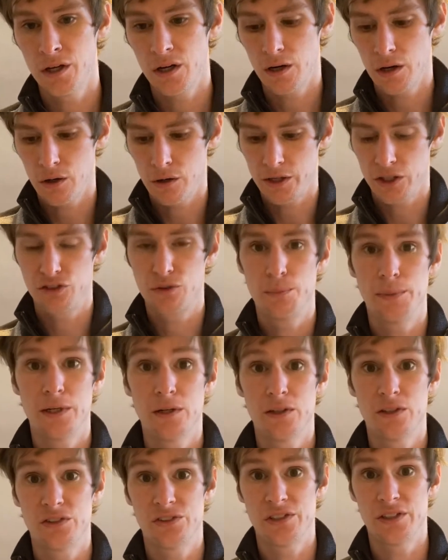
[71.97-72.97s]
our
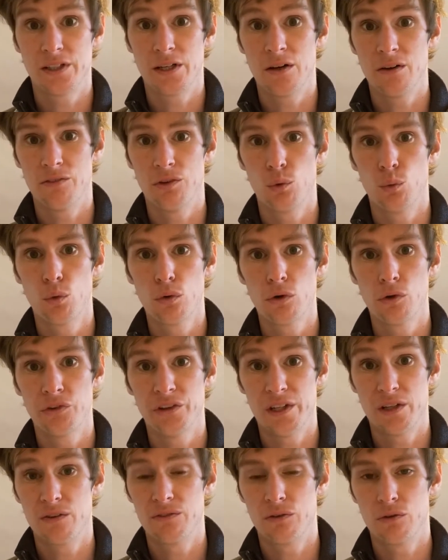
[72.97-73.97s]
experiencing of the world,
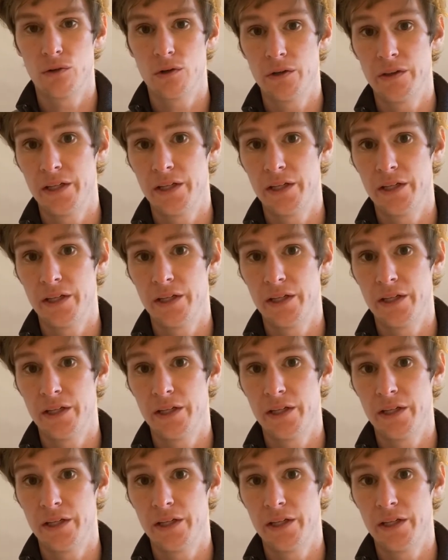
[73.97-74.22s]
therefore,